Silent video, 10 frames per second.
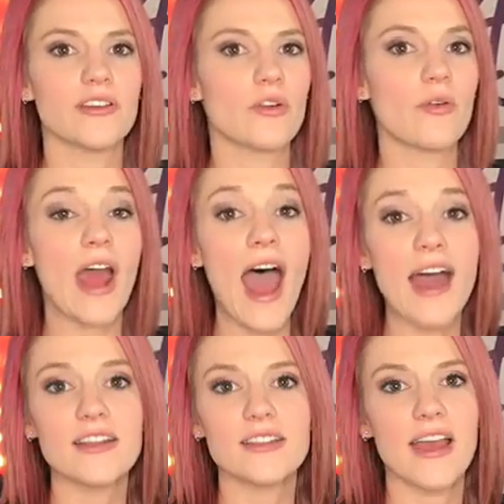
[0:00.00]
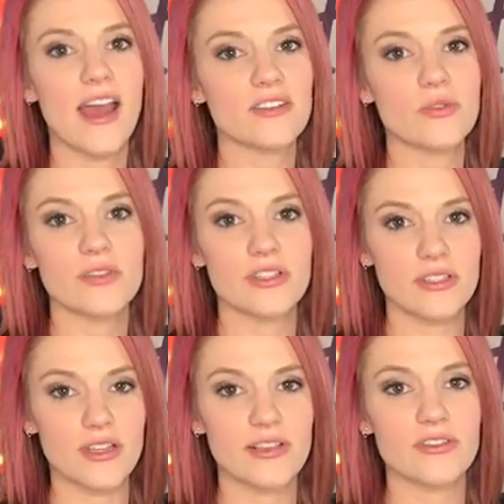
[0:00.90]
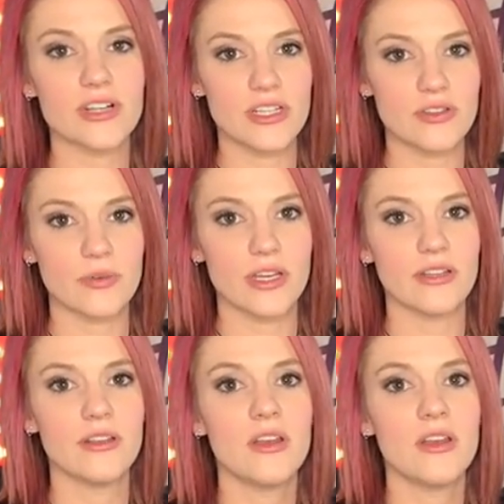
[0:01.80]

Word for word: you don't add a diazo sensitizer into it,